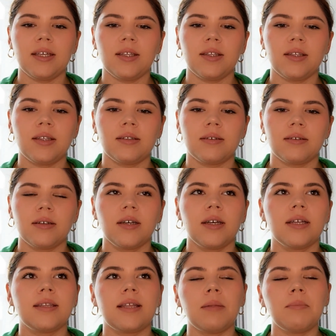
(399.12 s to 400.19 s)
And
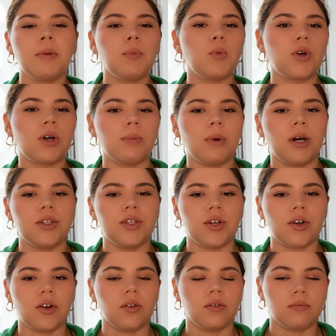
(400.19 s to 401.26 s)
tell me more about your
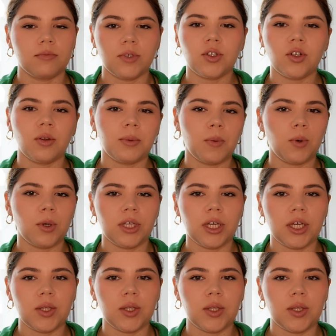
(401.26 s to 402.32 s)
role. You told me what are
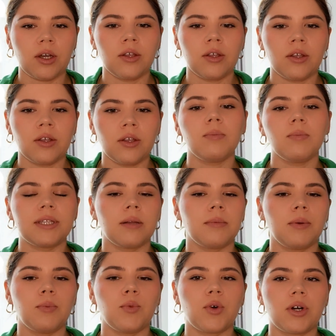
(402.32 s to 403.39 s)
you doing on your role, but tell me
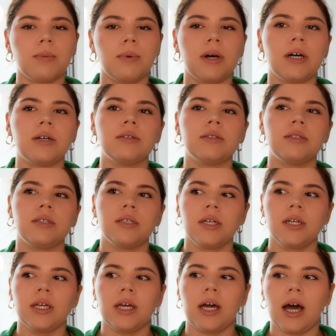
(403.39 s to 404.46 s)
more about
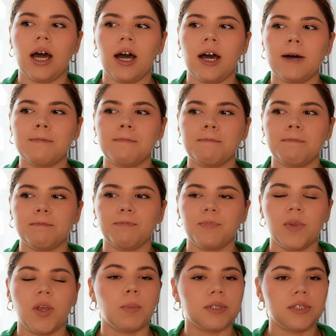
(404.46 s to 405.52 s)

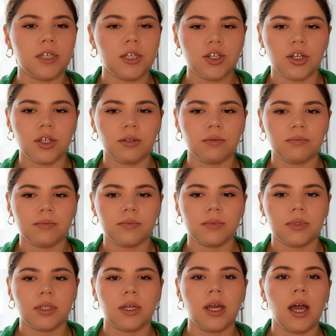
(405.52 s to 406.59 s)
your position,
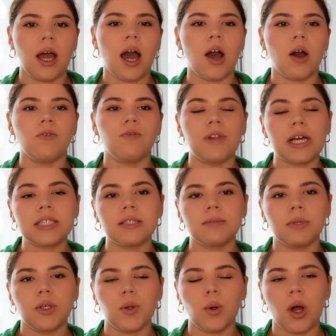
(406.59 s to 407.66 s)
how
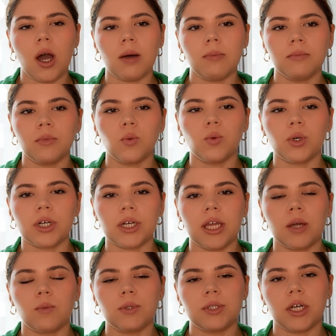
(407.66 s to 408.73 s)
flexible you are
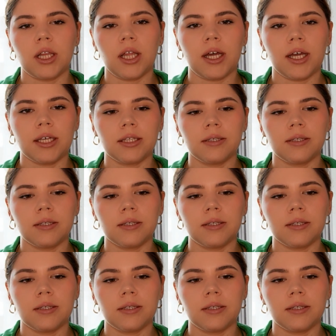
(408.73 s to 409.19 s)
working with your client.